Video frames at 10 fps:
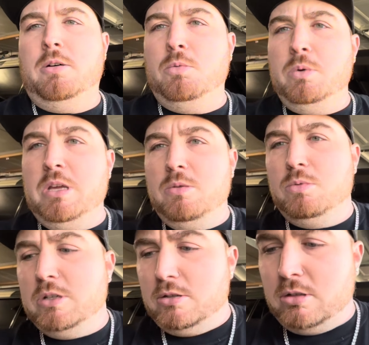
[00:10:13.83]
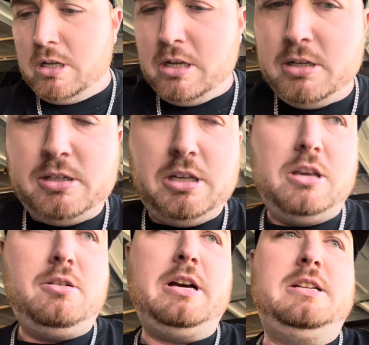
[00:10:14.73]
we will see
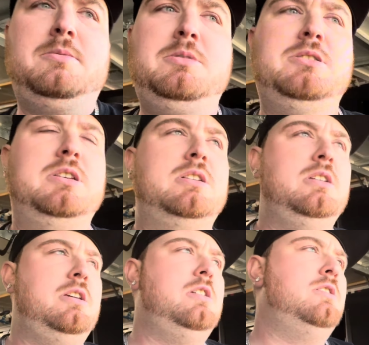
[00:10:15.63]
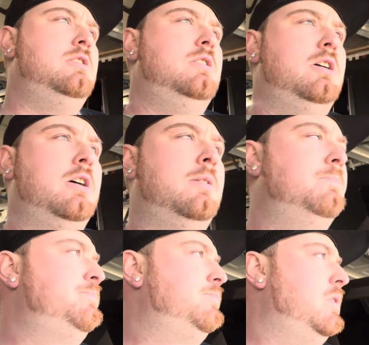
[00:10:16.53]
you guys at Music City.
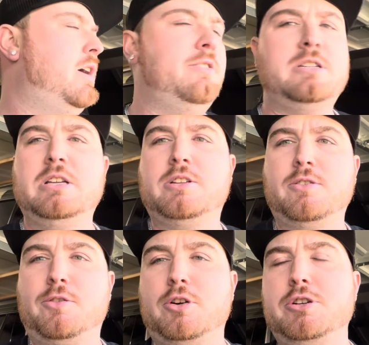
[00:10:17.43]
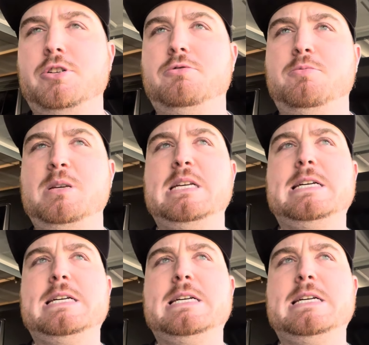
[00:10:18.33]
Um, obviously, that's the first show we'll be